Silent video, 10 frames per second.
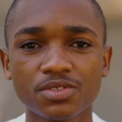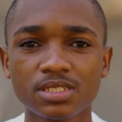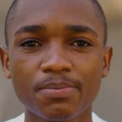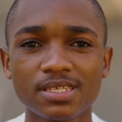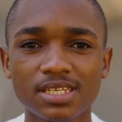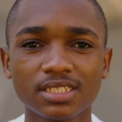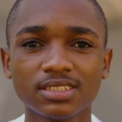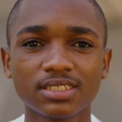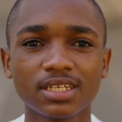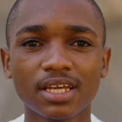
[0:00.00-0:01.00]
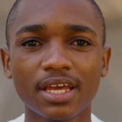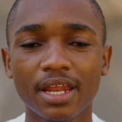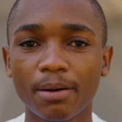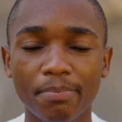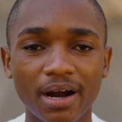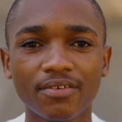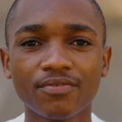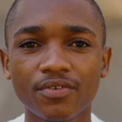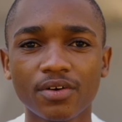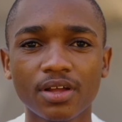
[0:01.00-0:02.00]
60% and
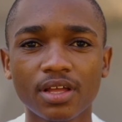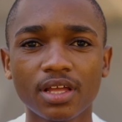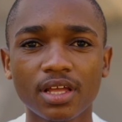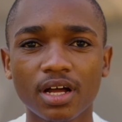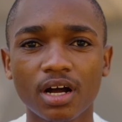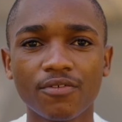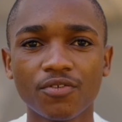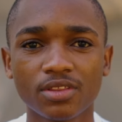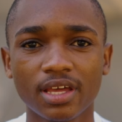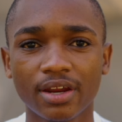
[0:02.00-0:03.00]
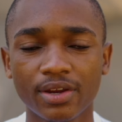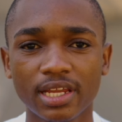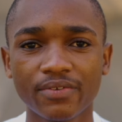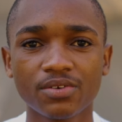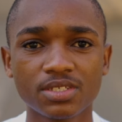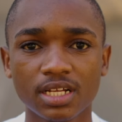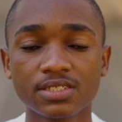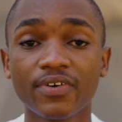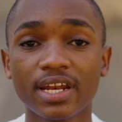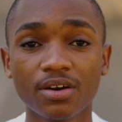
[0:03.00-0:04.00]
above for their grade 11
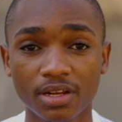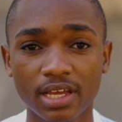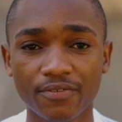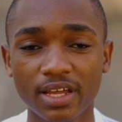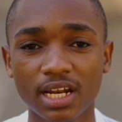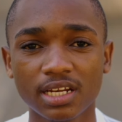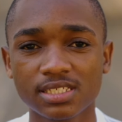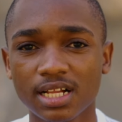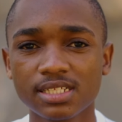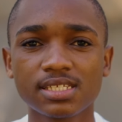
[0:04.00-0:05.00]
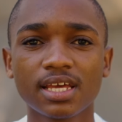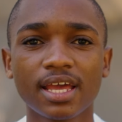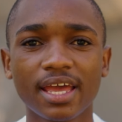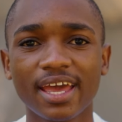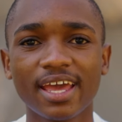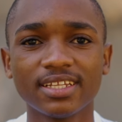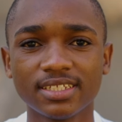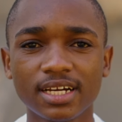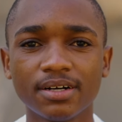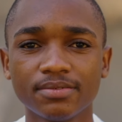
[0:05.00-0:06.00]
results, final results.
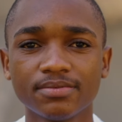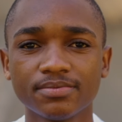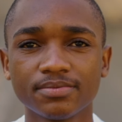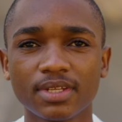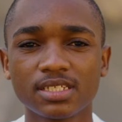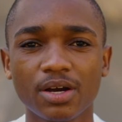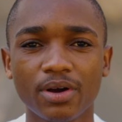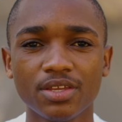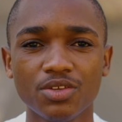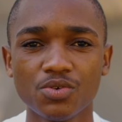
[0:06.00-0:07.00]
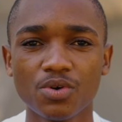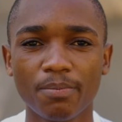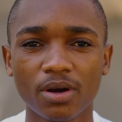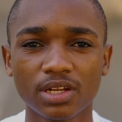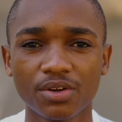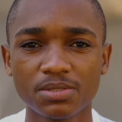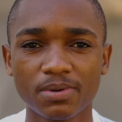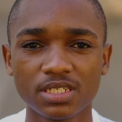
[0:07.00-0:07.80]
And yeah, that's how I knew about Grades